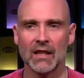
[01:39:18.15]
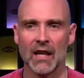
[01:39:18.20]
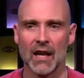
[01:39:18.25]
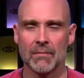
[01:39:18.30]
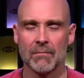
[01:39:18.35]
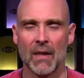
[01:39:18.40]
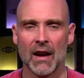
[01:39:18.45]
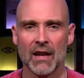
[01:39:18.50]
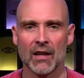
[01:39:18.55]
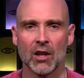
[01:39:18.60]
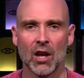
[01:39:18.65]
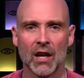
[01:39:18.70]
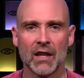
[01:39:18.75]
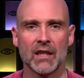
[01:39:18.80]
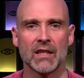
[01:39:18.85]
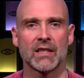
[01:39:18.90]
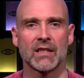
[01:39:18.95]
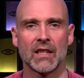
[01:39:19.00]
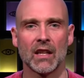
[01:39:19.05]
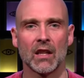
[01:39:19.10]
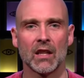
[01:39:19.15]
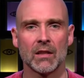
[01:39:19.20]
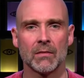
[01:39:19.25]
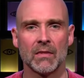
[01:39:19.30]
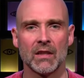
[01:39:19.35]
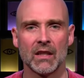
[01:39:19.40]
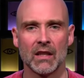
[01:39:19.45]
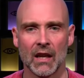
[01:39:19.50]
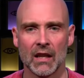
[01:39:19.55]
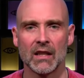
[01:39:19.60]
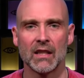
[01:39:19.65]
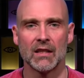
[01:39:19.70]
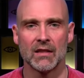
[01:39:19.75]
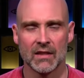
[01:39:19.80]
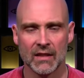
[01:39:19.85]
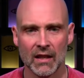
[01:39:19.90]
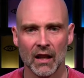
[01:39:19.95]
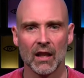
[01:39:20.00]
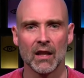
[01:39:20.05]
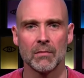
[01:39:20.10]
like, my gut is telling me that he's
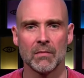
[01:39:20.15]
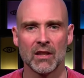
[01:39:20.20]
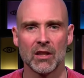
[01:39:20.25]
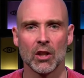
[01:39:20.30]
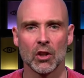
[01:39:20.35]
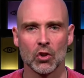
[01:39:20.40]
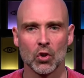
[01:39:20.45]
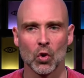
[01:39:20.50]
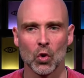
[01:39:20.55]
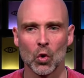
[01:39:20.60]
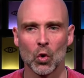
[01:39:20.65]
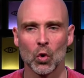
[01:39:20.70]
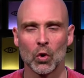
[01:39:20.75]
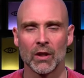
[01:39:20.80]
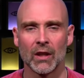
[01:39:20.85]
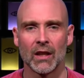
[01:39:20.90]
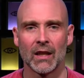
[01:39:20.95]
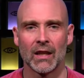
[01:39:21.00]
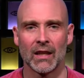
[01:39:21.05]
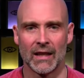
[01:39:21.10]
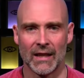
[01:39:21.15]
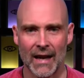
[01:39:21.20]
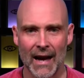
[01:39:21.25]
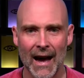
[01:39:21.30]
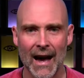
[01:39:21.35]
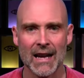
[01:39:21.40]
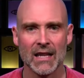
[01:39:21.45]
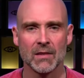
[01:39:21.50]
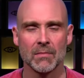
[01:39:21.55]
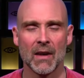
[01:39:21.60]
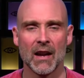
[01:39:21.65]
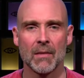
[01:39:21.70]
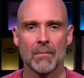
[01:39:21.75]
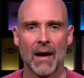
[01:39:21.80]
telling me the truth. He has my